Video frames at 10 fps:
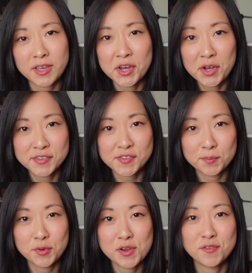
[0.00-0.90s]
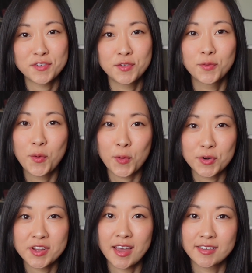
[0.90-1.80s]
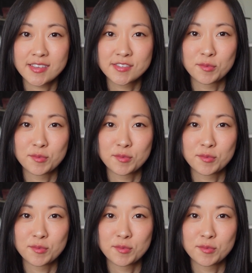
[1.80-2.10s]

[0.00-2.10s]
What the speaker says: because the prefrontal cortex is